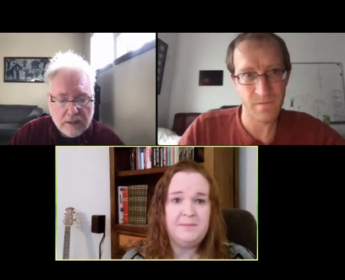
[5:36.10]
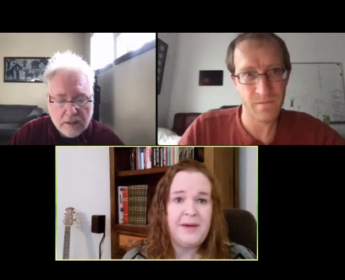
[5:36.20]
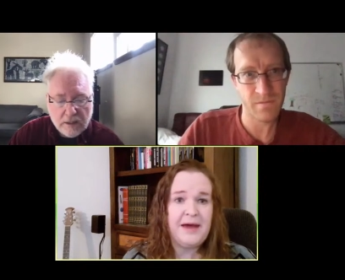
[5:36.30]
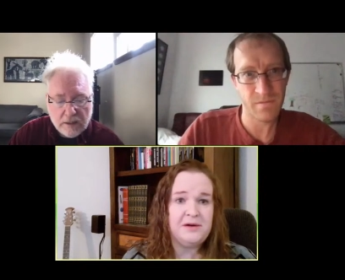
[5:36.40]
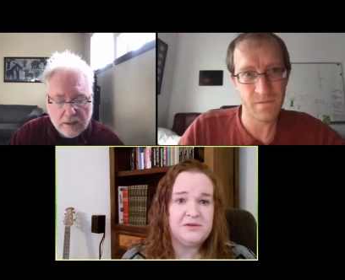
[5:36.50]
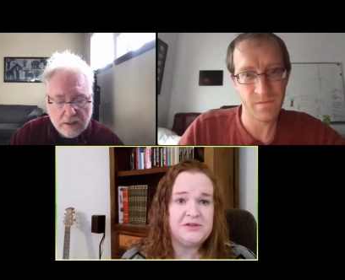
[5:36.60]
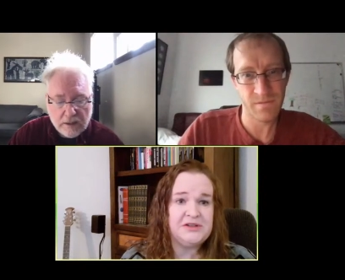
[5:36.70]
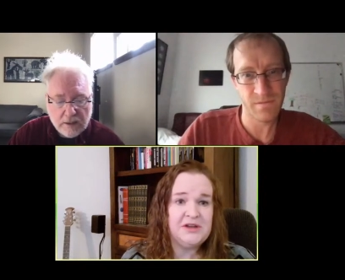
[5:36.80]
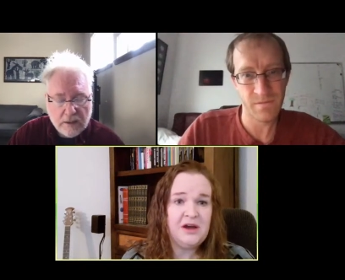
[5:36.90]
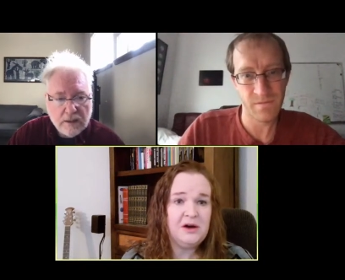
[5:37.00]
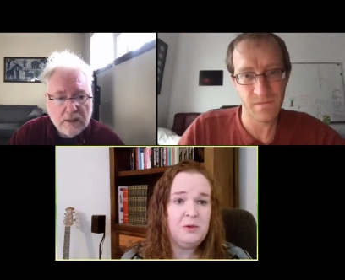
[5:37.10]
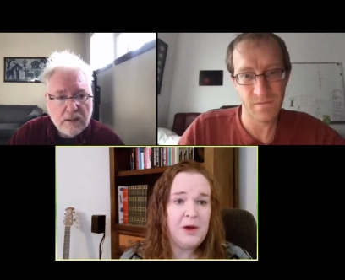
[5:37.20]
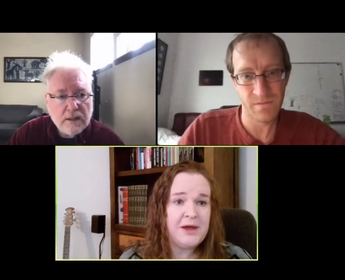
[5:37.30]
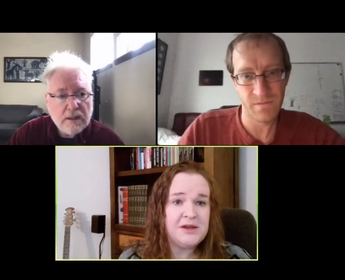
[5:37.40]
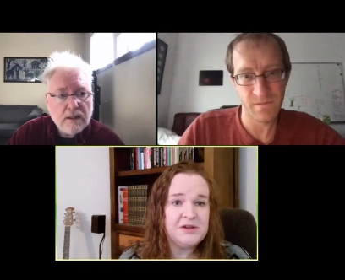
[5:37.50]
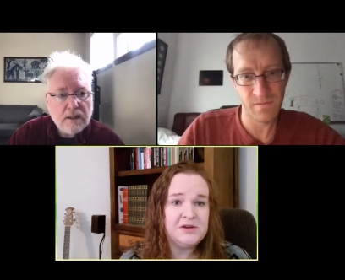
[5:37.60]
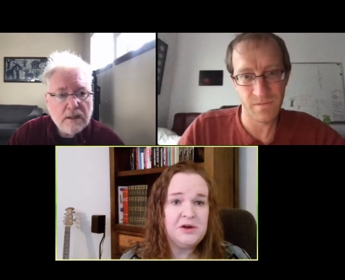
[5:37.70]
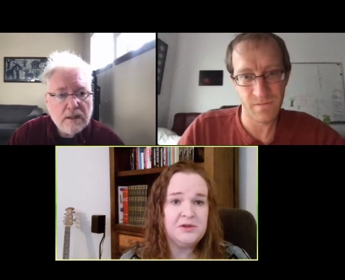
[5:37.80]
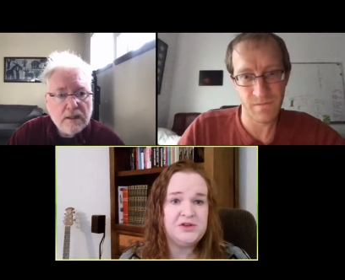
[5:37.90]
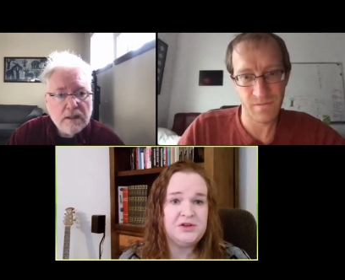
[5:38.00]
Speaker 1: about Hawaiian
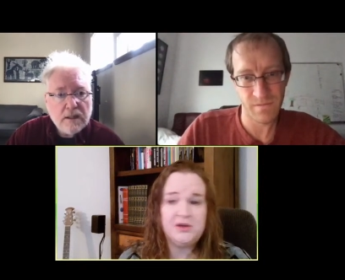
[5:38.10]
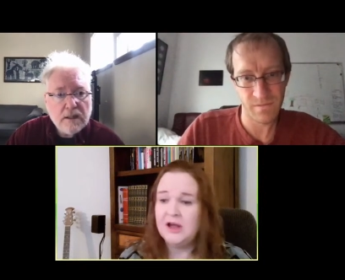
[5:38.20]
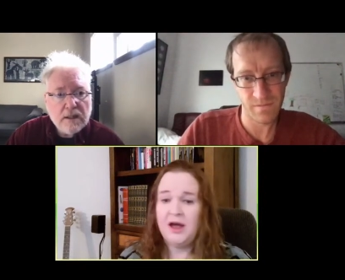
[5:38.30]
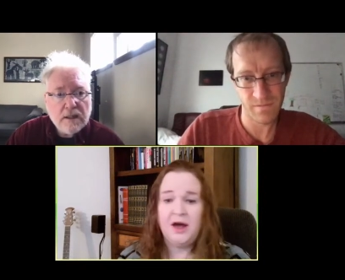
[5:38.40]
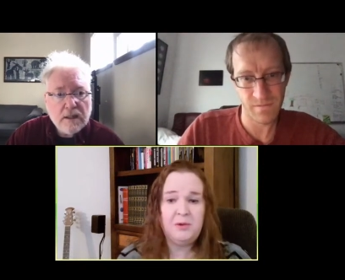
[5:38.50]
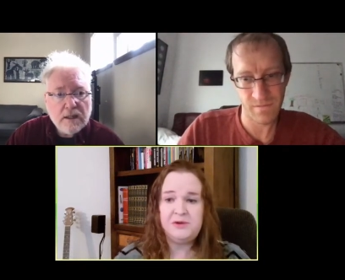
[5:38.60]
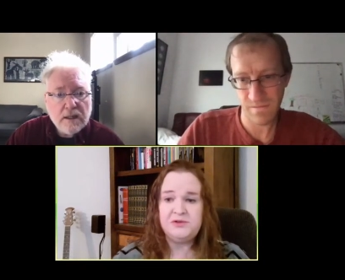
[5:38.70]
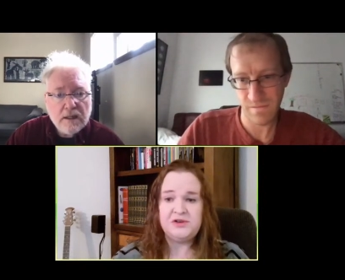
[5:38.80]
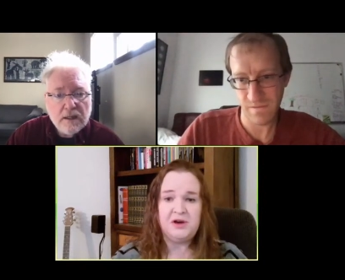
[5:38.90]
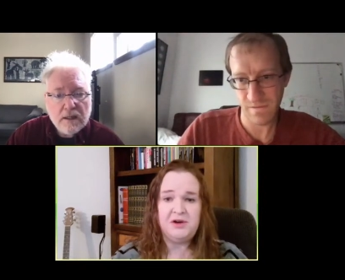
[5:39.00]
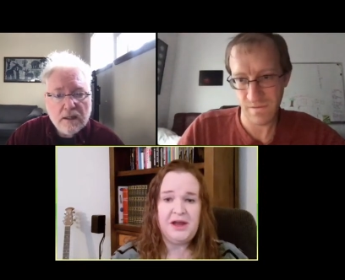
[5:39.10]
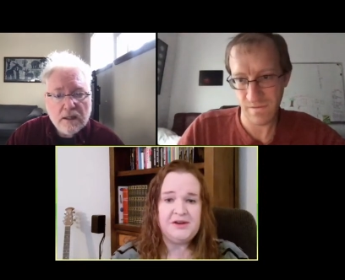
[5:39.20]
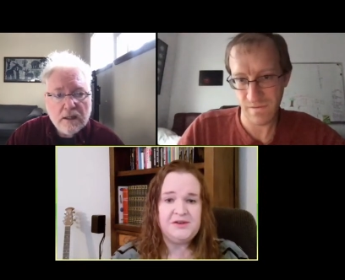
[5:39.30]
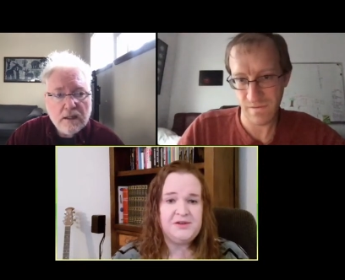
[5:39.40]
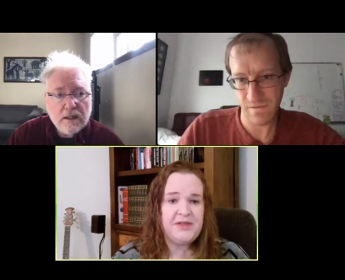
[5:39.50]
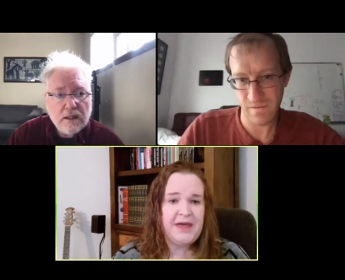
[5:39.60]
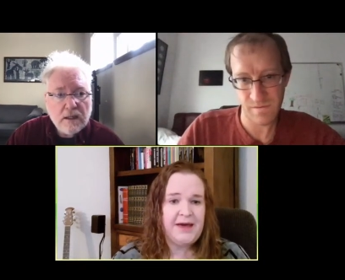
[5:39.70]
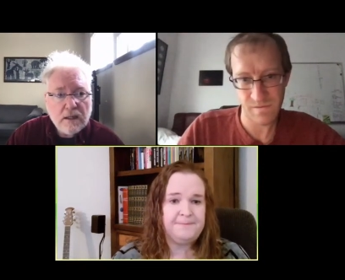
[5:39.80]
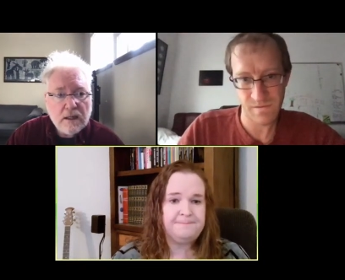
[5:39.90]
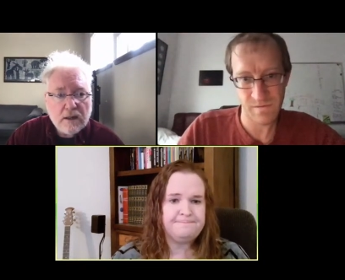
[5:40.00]
culture. Why don't you go ahead and do
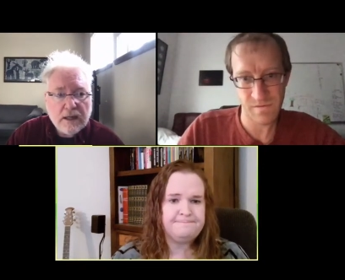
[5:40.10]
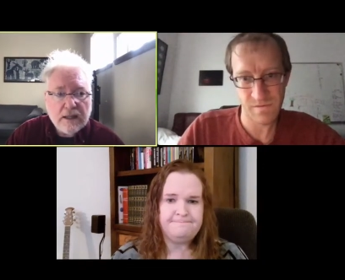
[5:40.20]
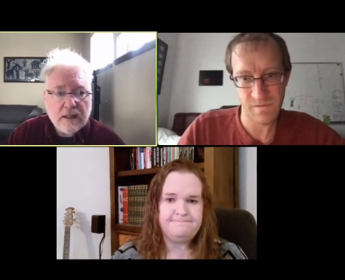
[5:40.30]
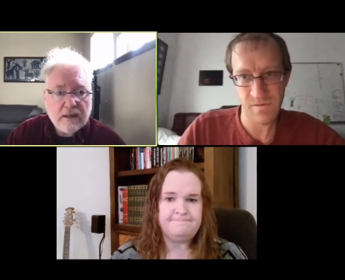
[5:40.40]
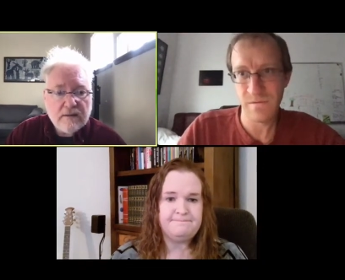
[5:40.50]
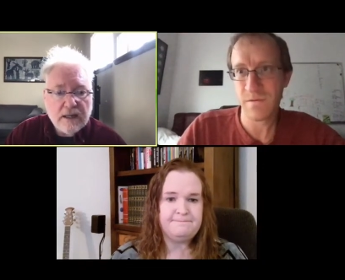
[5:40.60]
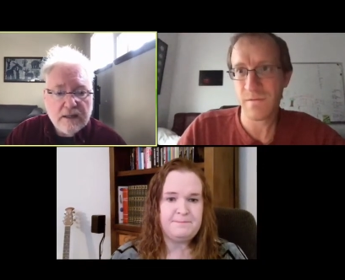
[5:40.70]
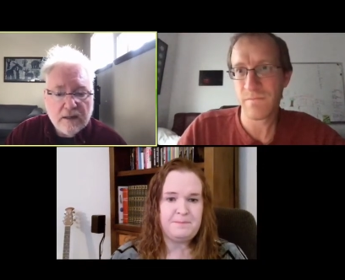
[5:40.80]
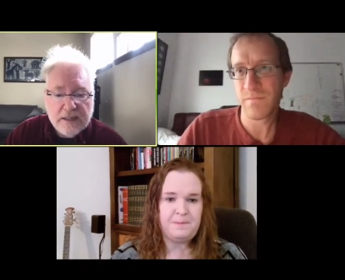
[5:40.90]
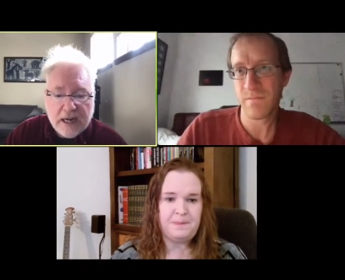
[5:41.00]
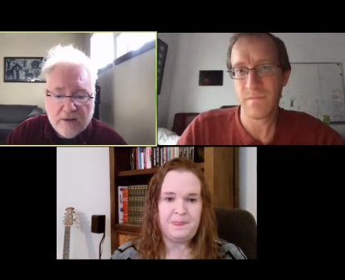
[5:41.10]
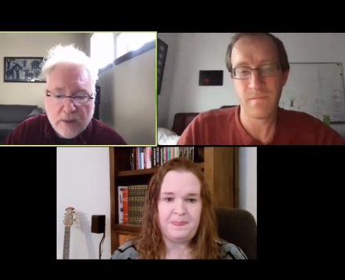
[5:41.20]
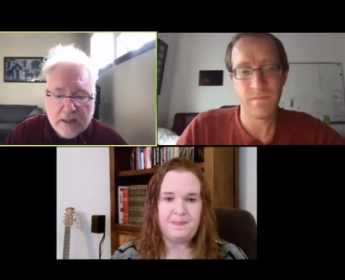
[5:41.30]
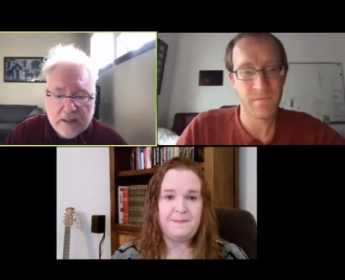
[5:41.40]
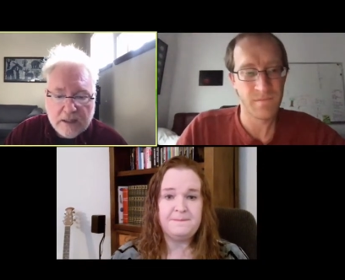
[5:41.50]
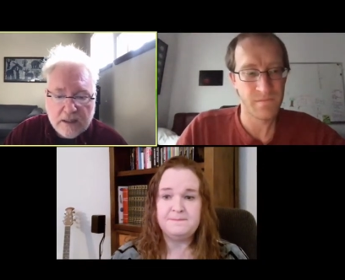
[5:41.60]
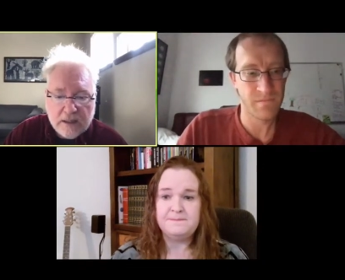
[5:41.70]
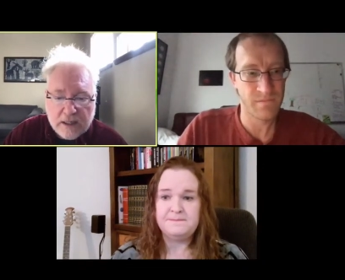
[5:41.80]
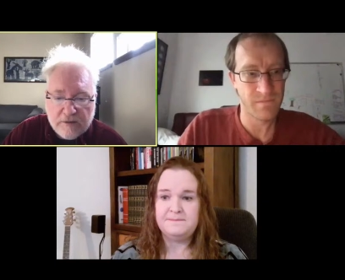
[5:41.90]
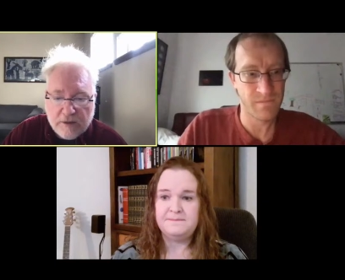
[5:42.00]
that?
Speaker 2: Okay, thanks, Danielle. Yeah, I just wanted to
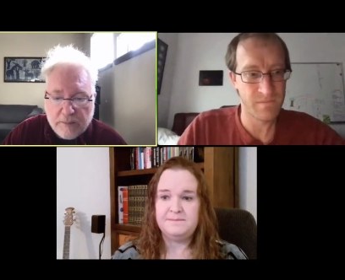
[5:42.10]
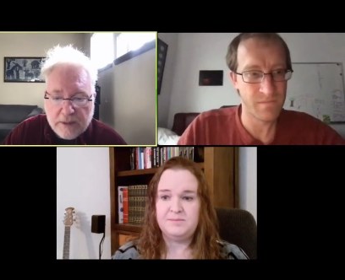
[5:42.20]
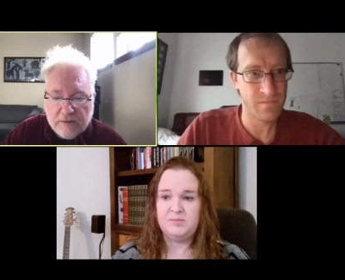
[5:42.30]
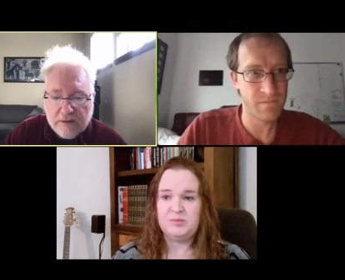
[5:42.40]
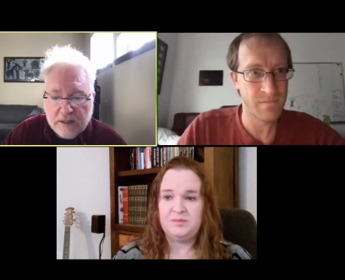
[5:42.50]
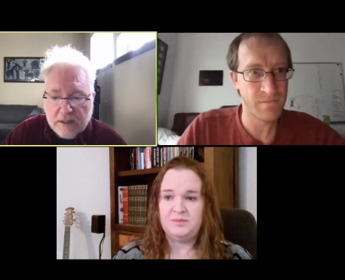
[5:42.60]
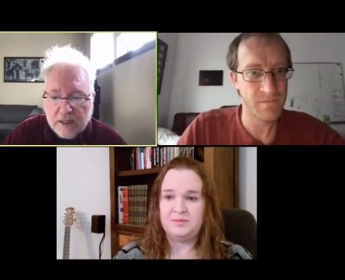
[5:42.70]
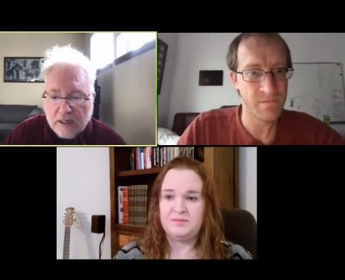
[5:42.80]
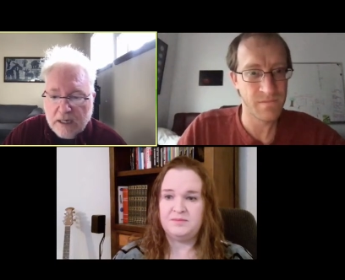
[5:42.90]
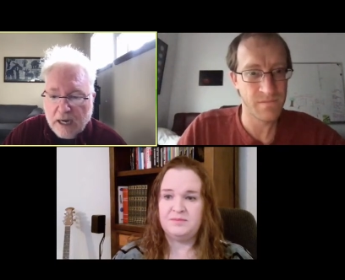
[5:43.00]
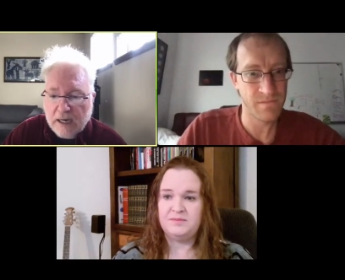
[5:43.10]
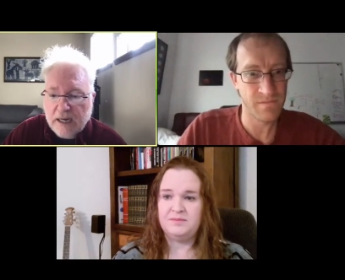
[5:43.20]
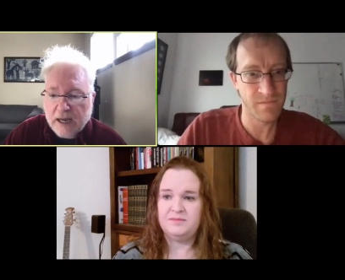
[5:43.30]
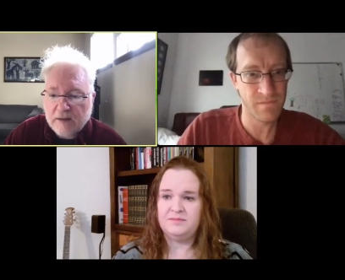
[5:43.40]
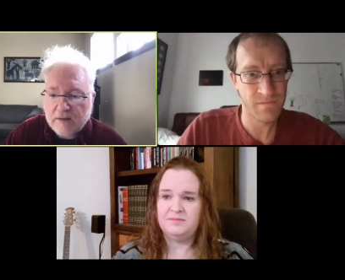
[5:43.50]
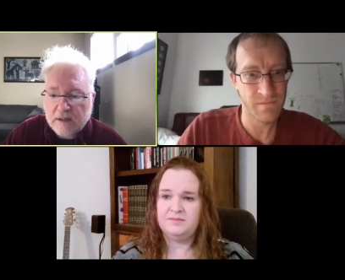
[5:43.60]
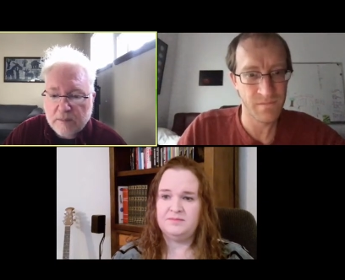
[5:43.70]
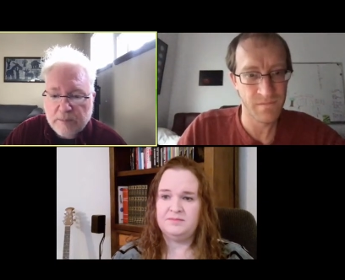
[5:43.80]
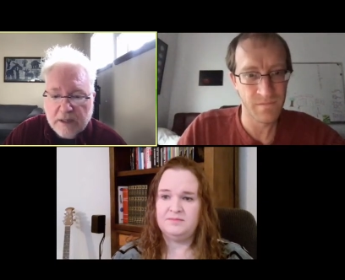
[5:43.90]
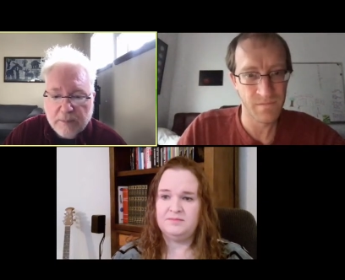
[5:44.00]
give a bit of a context
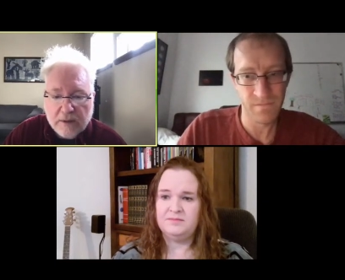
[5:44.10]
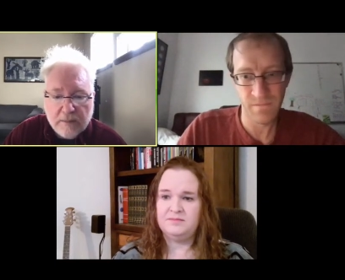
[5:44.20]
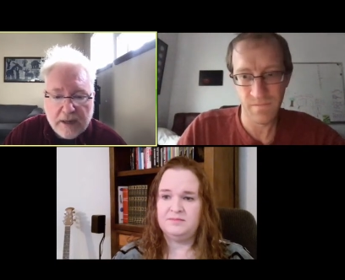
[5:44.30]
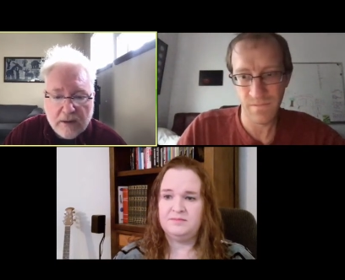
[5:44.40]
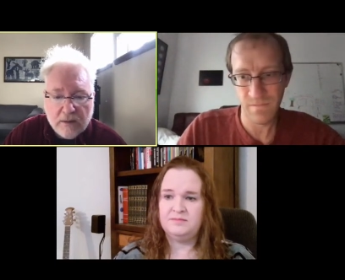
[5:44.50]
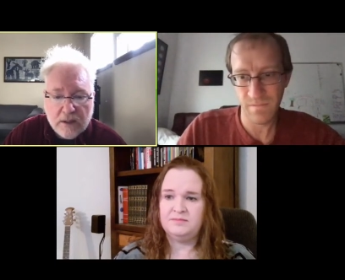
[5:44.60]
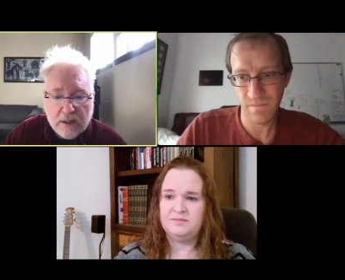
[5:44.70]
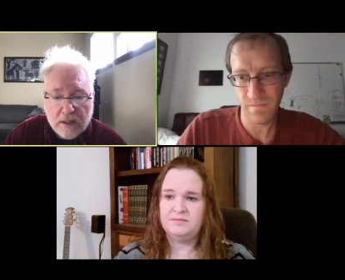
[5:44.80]
to people about